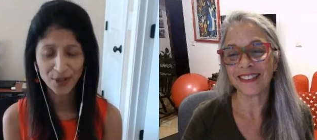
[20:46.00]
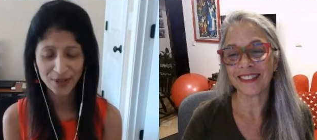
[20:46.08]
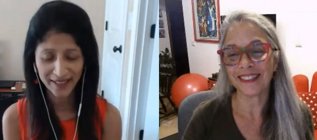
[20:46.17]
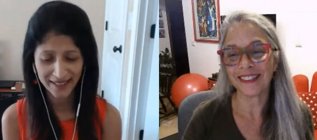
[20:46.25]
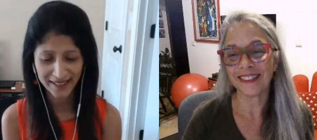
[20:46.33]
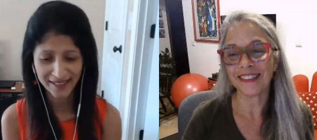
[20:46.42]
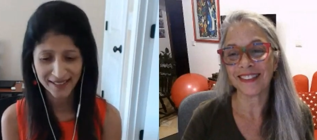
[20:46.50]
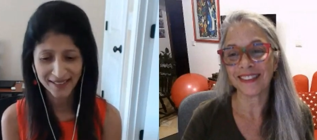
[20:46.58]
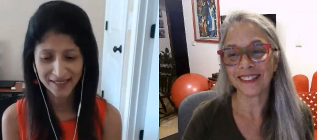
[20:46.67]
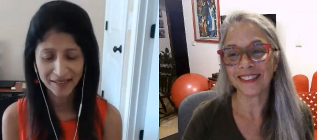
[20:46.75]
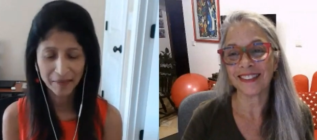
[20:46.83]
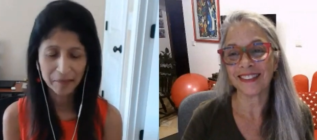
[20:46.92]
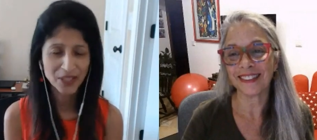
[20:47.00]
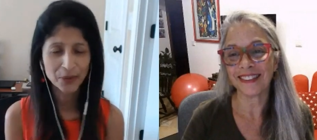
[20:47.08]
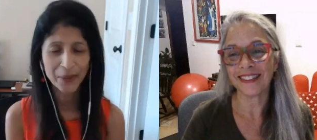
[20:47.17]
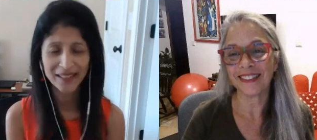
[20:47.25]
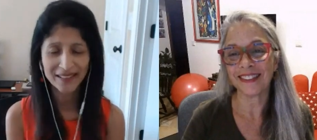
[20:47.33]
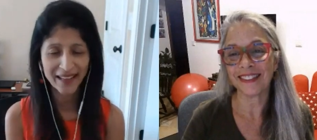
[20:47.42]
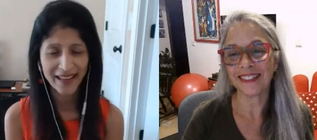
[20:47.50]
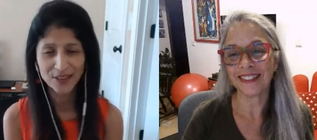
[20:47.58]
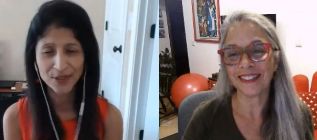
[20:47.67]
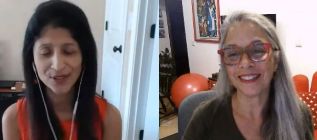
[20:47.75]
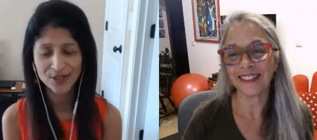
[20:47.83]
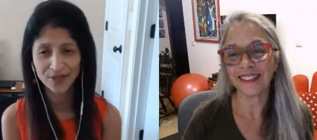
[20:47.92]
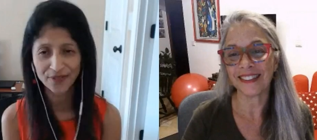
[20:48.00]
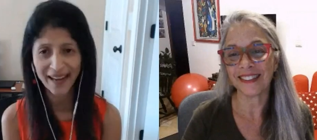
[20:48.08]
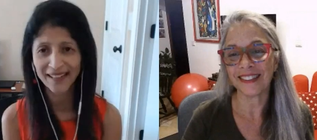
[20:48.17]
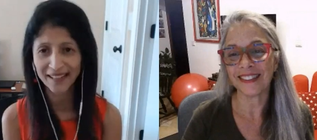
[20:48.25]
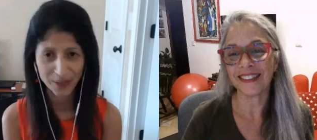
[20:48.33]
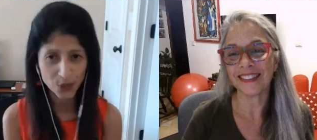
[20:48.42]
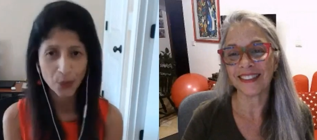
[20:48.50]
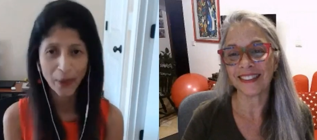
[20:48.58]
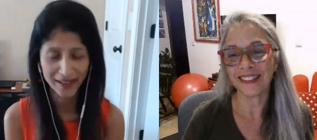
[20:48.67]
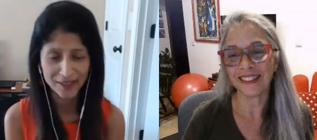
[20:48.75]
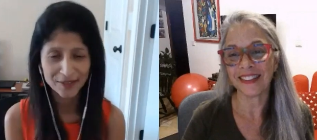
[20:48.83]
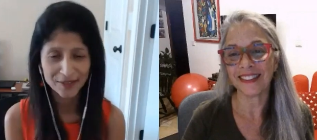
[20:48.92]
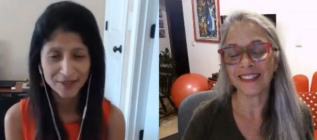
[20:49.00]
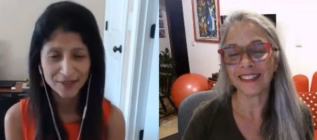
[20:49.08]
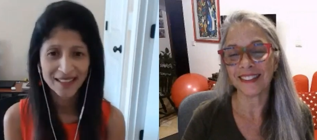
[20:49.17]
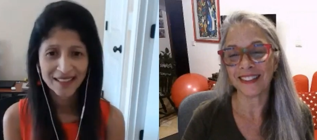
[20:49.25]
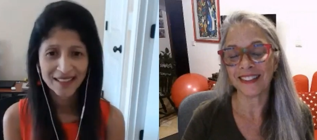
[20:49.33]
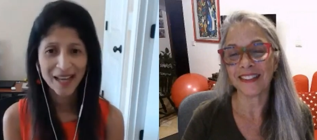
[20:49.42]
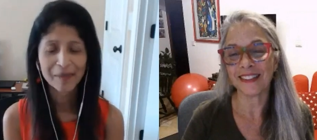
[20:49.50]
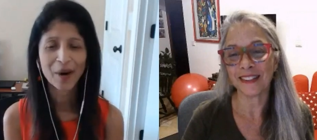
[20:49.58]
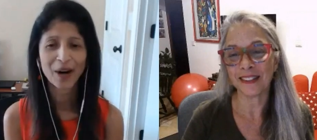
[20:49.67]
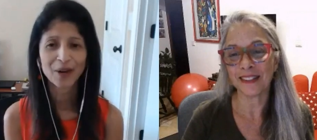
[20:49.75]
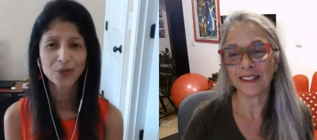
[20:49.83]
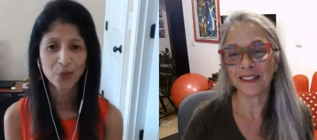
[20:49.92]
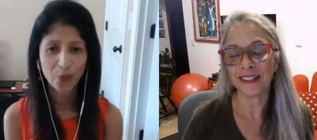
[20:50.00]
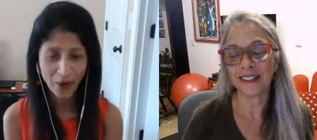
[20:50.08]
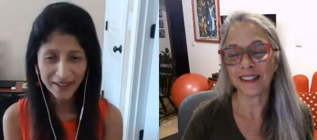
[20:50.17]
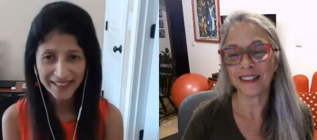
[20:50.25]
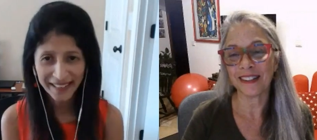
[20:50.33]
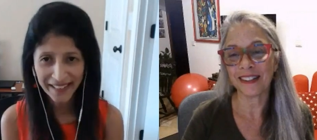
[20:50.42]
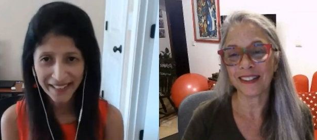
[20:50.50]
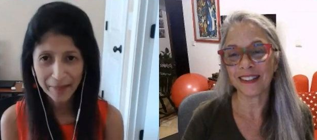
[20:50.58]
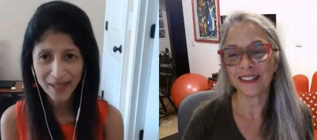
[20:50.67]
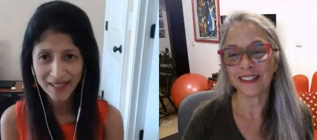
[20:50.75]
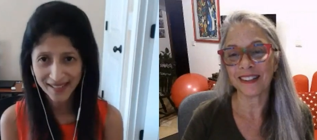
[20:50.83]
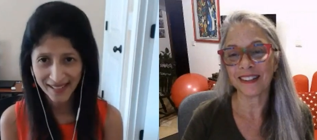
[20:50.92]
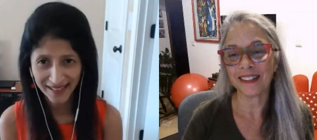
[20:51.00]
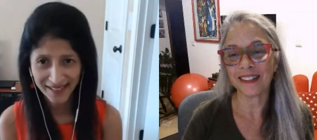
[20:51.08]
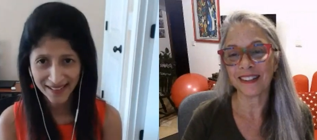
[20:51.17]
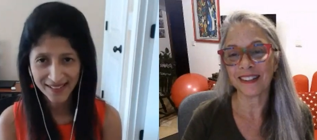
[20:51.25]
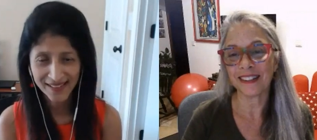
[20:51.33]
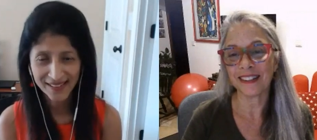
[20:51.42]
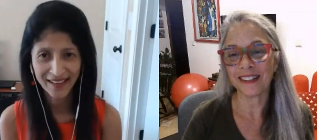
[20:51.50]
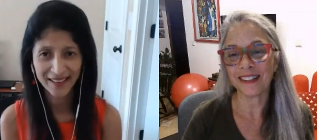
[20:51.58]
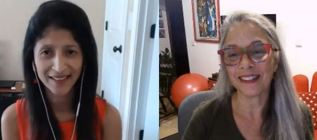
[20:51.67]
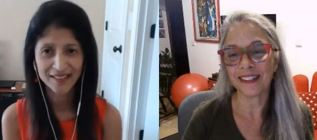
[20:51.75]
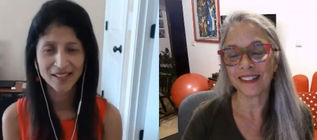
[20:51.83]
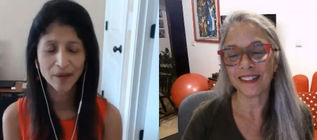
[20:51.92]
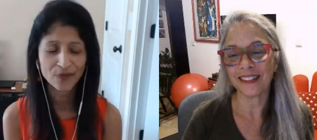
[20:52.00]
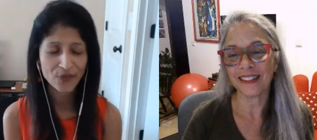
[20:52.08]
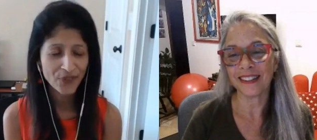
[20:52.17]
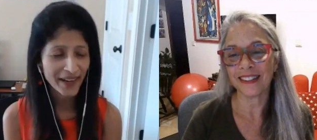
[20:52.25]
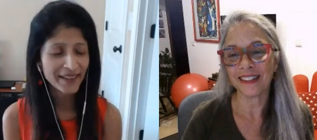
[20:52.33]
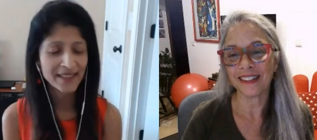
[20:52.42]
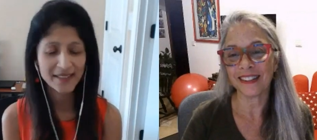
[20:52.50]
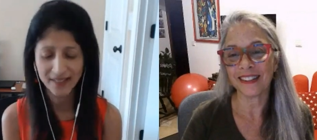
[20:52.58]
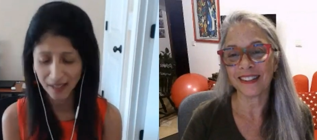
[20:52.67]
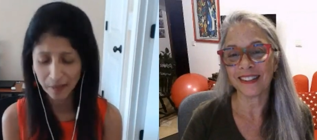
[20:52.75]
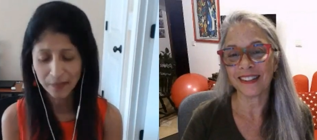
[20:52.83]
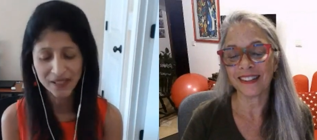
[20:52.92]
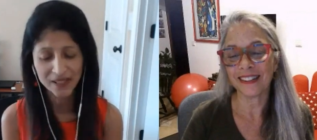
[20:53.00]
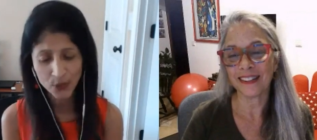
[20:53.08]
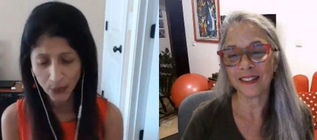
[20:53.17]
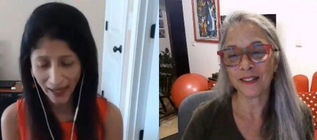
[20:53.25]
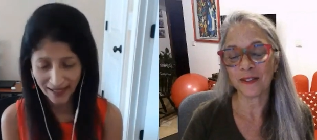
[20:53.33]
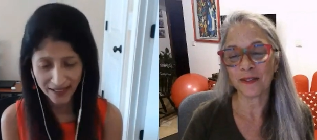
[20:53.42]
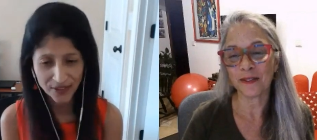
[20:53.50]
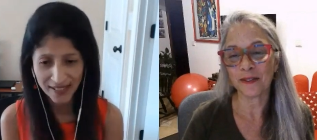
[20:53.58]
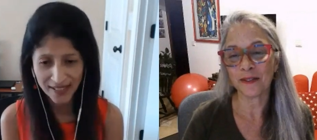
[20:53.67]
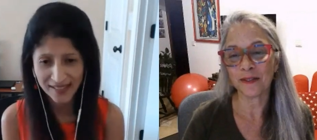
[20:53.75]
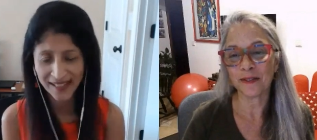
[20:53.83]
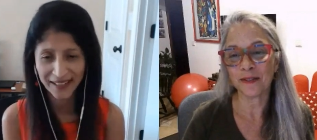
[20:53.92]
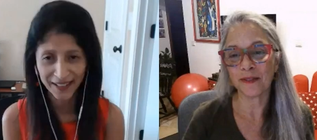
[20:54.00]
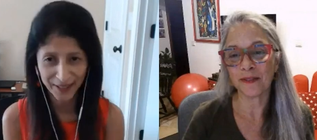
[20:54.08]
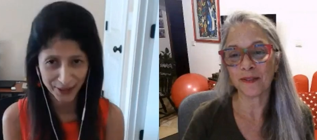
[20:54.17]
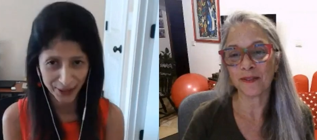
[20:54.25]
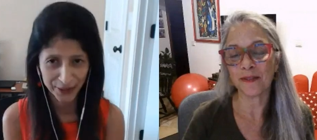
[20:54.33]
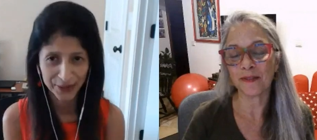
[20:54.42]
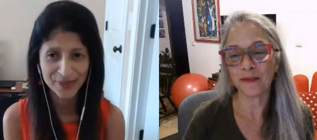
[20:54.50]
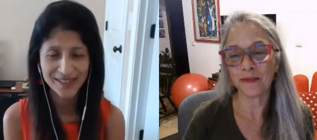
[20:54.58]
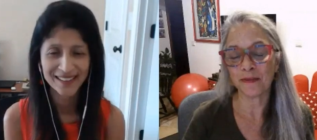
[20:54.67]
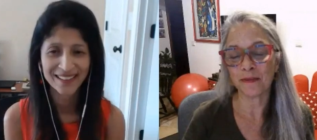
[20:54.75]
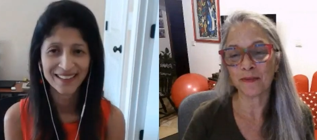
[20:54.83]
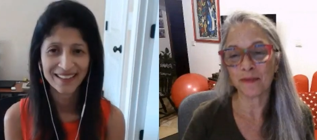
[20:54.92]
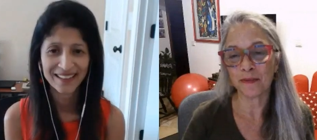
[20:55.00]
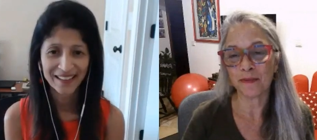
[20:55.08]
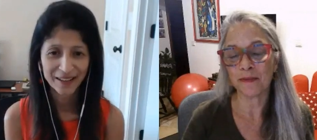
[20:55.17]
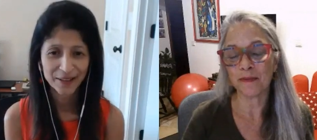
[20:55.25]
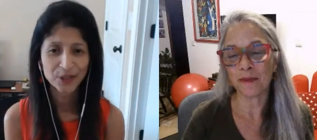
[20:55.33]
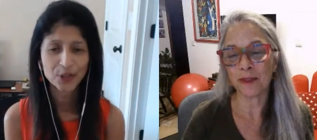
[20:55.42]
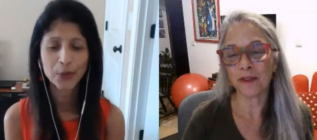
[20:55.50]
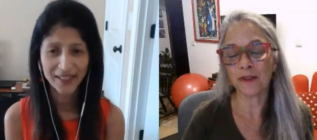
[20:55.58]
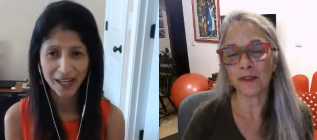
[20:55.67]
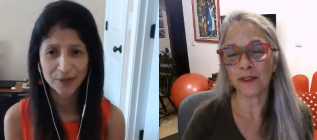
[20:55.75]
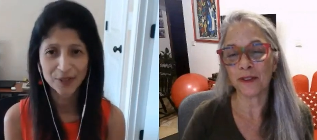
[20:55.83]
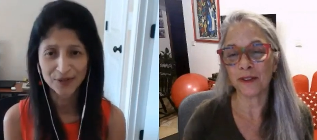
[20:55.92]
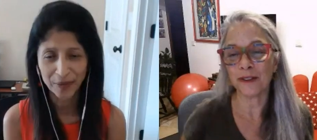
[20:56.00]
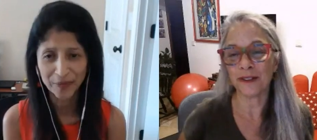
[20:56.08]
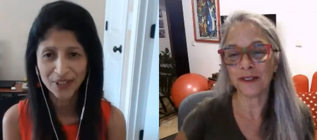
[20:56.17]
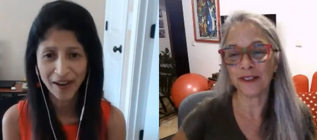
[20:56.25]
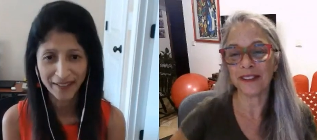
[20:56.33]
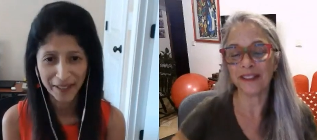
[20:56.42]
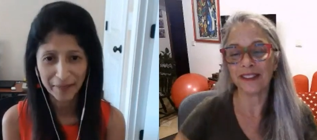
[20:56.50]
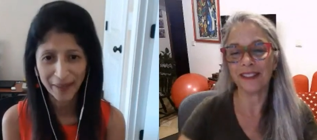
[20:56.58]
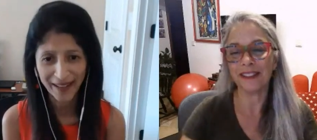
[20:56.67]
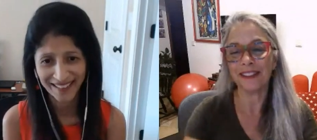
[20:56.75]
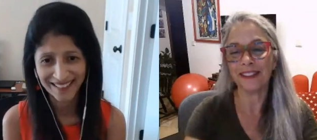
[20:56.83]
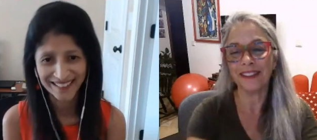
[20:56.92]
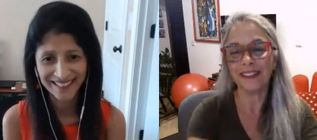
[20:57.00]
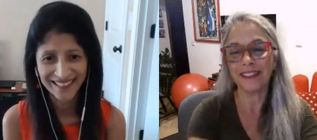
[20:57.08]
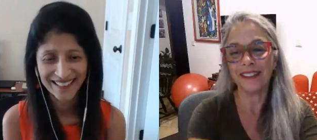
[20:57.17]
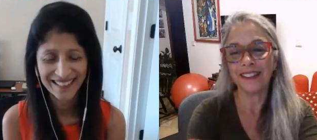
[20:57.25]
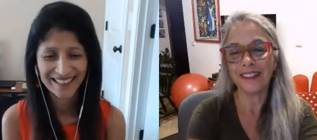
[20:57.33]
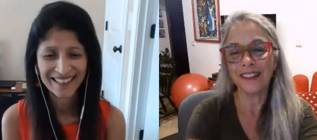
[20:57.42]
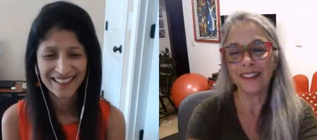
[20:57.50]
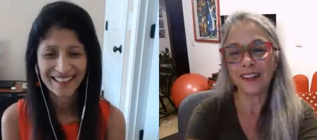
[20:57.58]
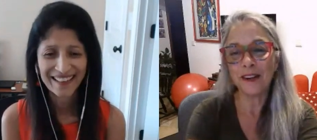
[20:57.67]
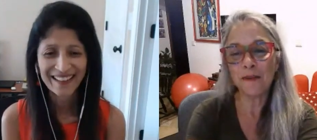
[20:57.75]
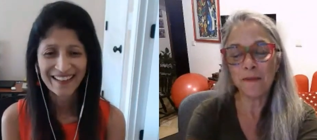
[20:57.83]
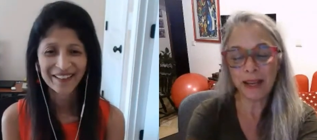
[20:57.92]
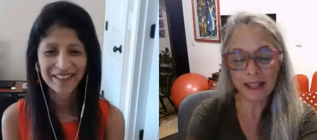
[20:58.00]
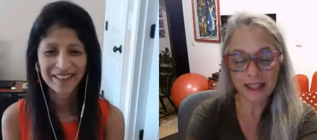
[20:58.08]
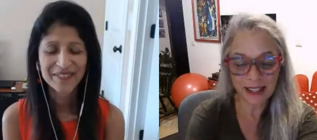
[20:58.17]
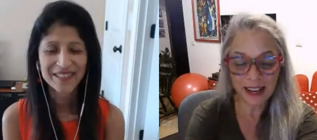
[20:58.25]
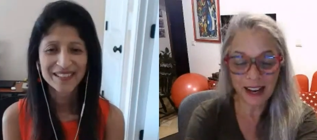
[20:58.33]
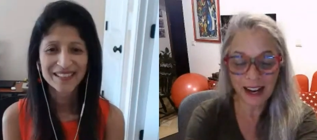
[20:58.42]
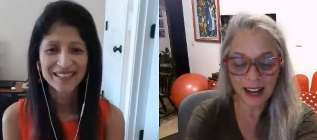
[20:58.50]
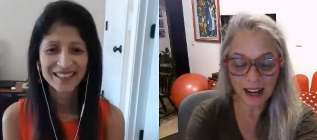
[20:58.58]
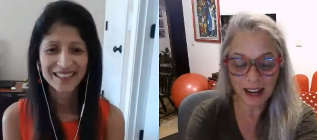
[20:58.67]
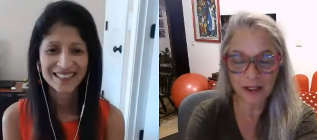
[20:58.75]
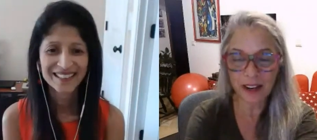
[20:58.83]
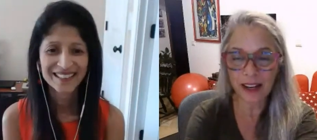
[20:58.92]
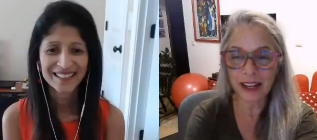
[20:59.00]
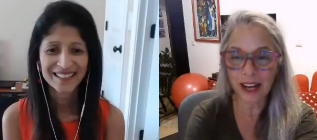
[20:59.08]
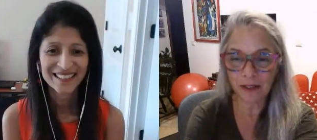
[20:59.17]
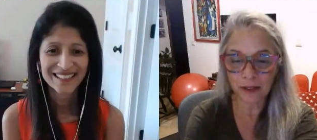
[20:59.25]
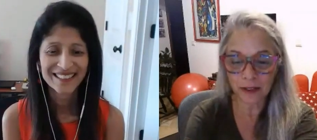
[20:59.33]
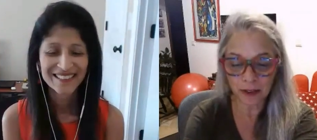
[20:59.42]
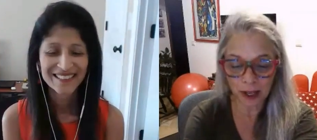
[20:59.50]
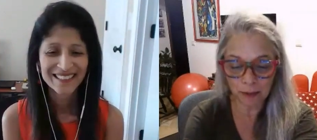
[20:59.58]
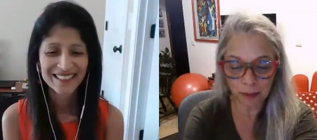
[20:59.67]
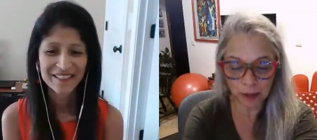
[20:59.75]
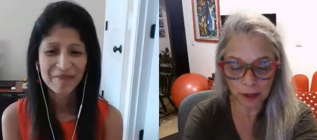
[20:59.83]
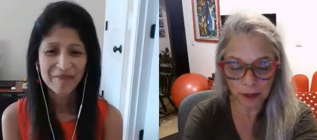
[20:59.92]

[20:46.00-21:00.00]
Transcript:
Speaker 1: kids between the ages of 8 and 12 about what TMS is and some very simple strategies they can use to recover from chronic pain. Amazing. Yeah, I have it on, I put it